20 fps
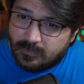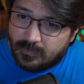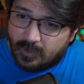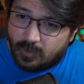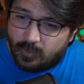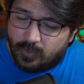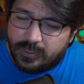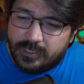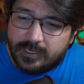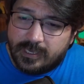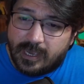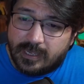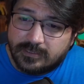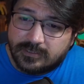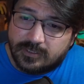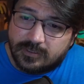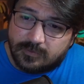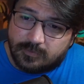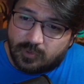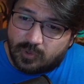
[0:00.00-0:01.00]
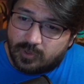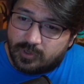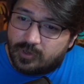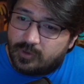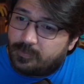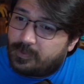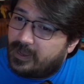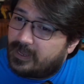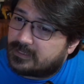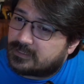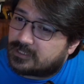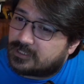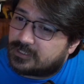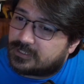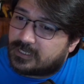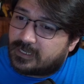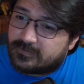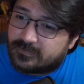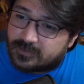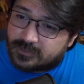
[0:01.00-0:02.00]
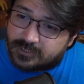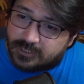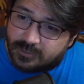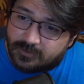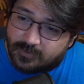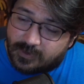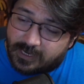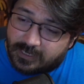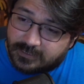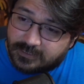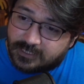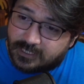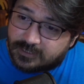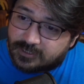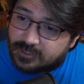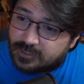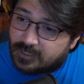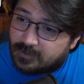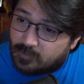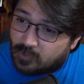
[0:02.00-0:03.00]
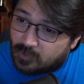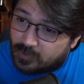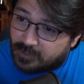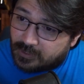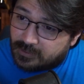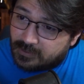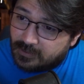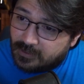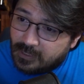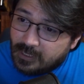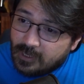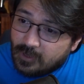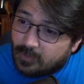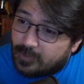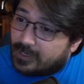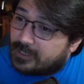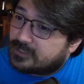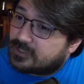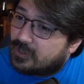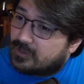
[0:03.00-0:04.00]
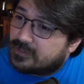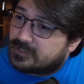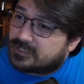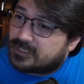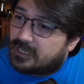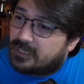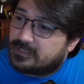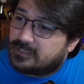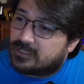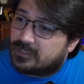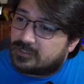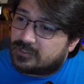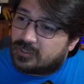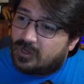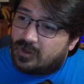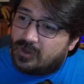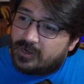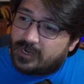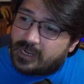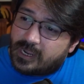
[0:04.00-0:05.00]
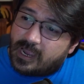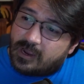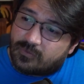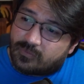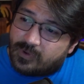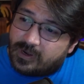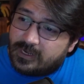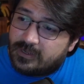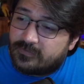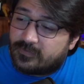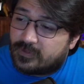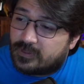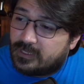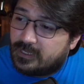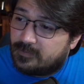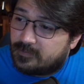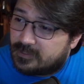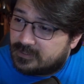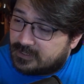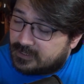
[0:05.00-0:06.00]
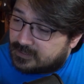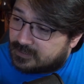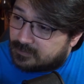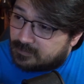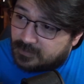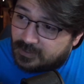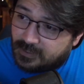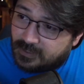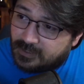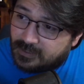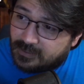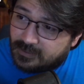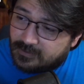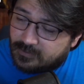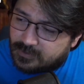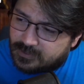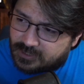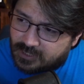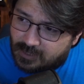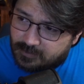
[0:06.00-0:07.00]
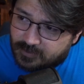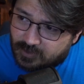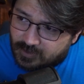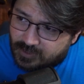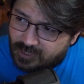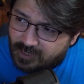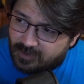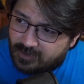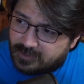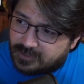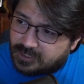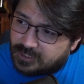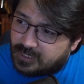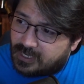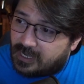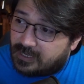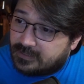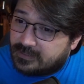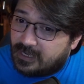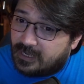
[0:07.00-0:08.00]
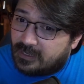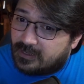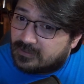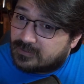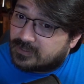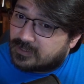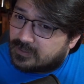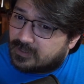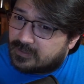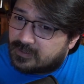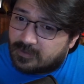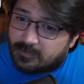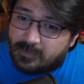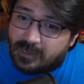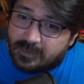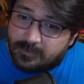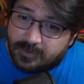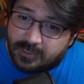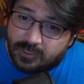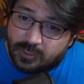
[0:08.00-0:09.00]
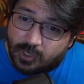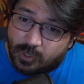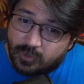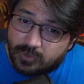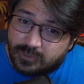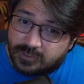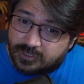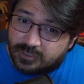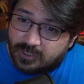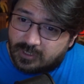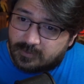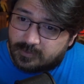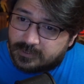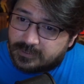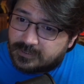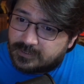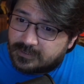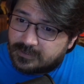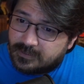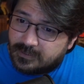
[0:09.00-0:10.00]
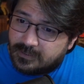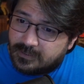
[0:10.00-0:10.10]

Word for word: We got to the Borgo Pass just after sunrise yesterday morning. When I saw the signs of the dawn, I got ready for the hypnotism. We stopped her carriage and got down so that there might be no disturbance.